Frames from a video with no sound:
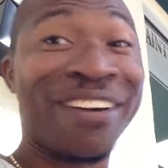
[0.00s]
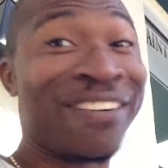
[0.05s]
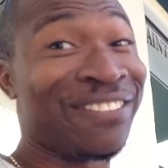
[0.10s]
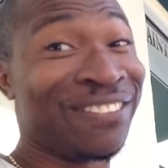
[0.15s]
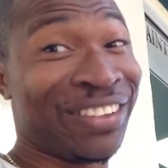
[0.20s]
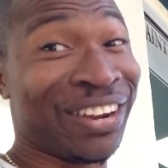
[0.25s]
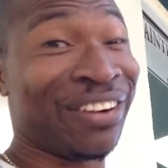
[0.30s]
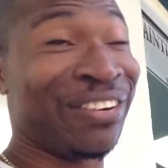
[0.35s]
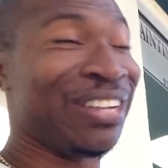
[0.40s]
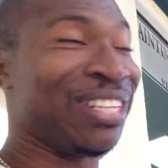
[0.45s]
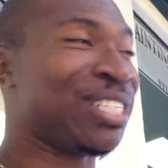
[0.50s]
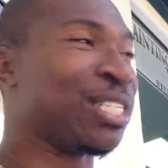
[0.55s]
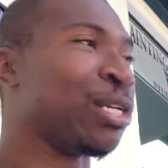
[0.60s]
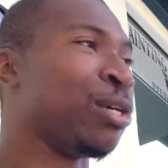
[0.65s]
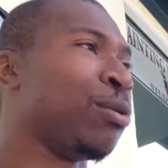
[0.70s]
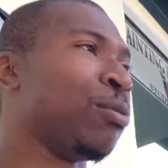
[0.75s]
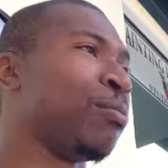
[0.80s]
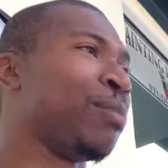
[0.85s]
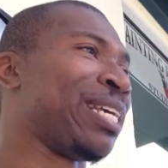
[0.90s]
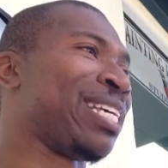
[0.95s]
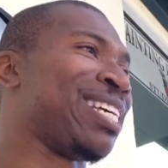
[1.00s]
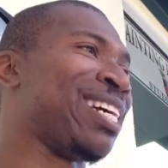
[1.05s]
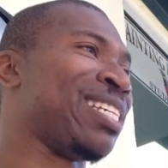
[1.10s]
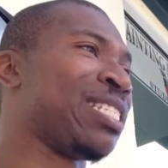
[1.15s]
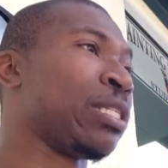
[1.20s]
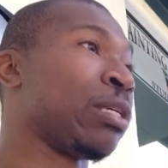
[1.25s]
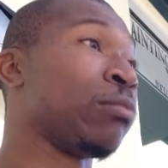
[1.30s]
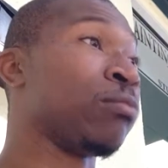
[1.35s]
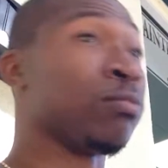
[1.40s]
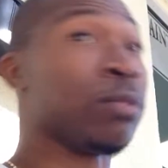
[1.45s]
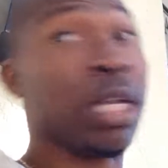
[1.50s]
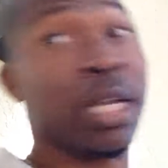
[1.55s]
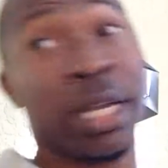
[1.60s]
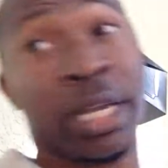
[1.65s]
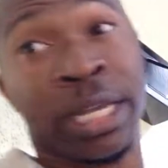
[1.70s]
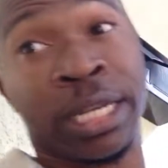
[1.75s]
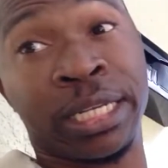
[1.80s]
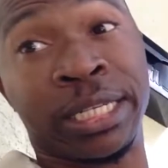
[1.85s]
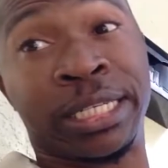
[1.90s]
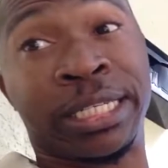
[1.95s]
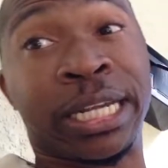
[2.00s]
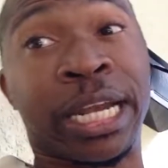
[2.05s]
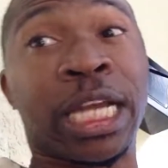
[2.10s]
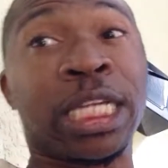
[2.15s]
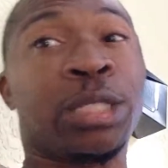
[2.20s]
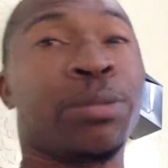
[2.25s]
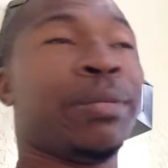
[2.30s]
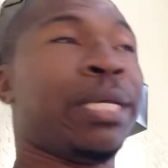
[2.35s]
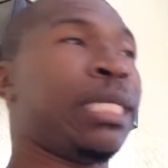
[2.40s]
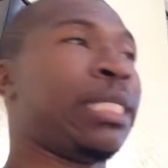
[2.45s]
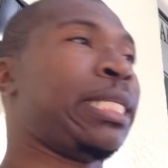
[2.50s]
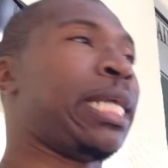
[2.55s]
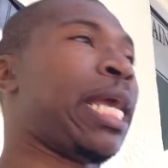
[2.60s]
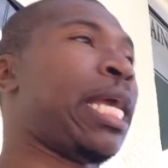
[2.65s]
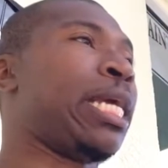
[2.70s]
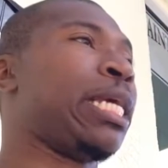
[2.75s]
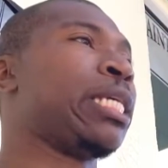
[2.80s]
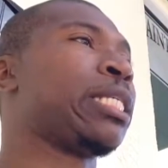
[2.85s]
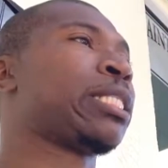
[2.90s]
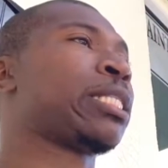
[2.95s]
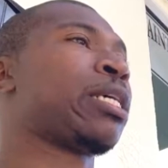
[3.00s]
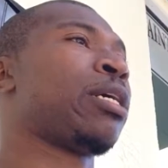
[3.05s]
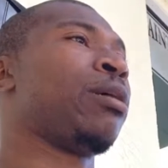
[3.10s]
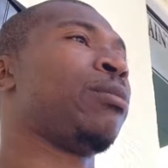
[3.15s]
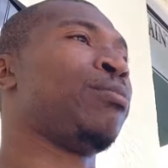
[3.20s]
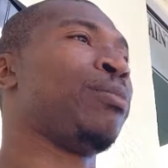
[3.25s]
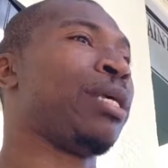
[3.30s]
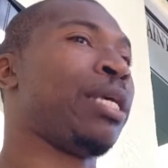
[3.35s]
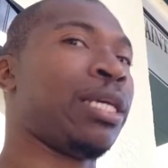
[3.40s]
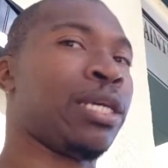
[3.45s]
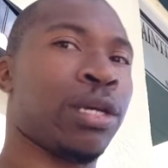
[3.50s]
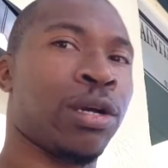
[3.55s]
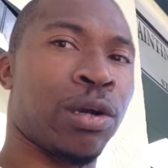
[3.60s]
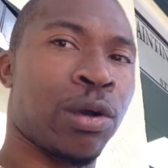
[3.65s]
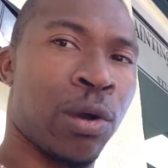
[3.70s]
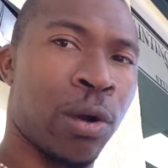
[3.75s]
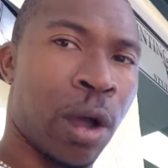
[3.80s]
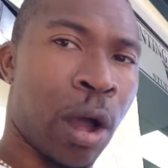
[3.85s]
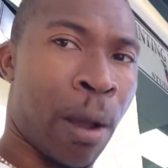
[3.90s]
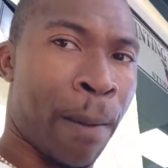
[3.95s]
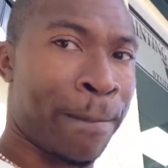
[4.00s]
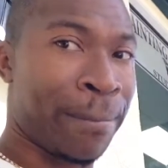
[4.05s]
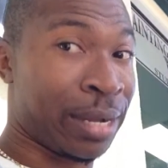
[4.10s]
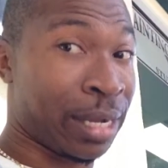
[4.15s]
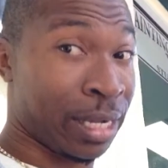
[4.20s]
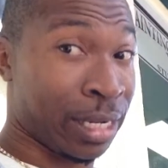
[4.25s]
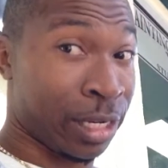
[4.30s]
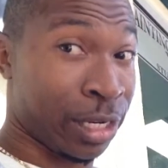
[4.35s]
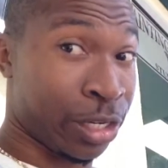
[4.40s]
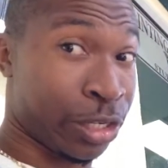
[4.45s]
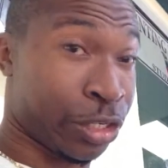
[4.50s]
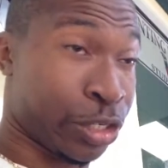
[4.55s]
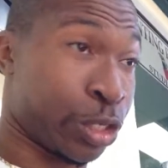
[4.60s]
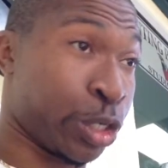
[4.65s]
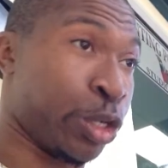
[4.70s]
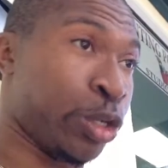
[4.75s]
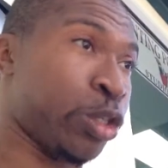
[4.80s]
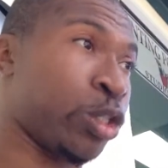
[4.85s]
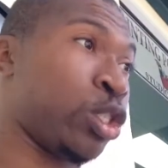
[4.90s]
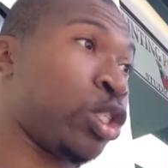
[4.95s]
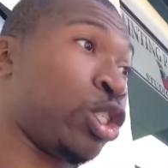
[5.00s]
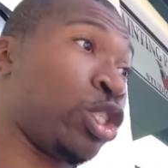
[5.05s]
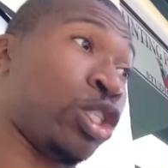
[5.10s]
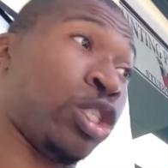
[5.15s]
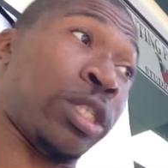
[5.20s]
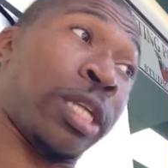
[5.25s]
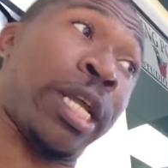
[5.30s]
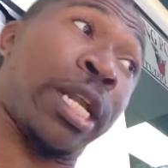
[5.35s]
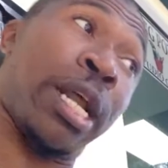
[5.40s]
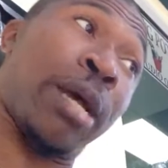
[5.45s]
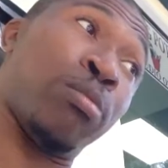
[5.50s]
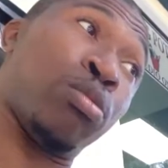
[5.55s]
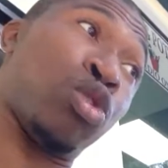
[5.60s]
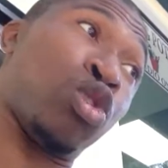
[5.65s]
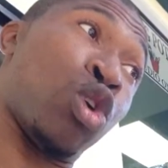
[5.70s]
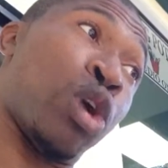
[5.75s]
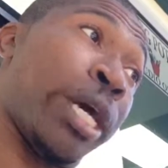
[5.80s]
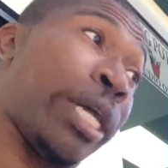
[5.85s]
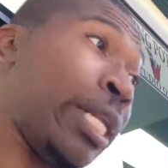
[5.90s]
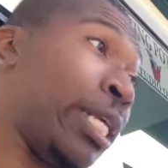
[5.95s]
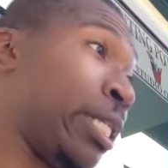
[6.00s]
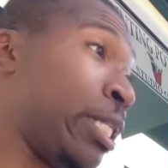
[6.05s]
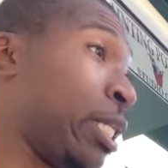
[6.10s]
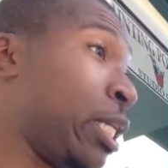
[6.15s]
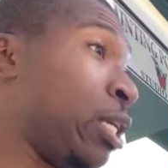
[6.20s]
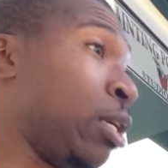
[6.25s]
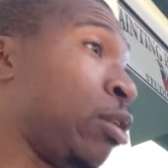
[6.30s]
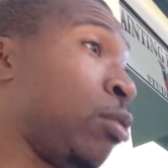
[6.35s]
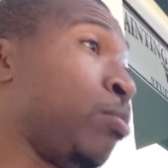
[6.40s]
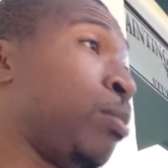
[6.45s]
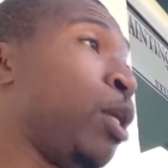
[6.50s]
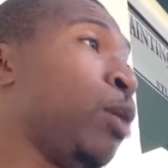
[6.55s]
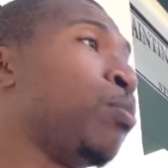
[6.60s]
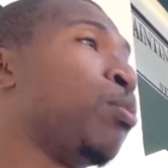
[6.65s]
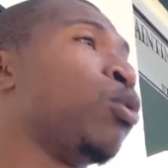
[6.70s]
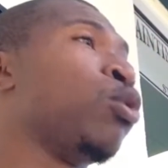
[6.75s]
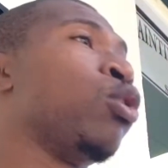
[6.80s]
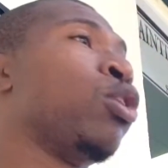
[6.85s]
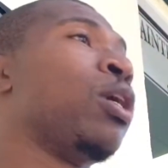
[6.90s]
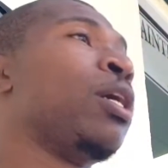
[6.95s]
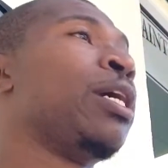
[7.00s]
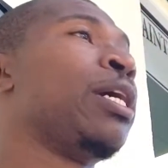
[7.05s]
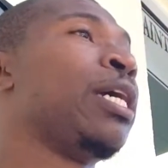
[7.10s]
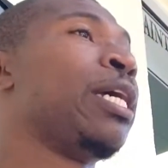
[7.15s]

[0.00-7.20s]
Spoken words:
Very soon. Because judgment day is coming upon the church, that I'm trying to tell people,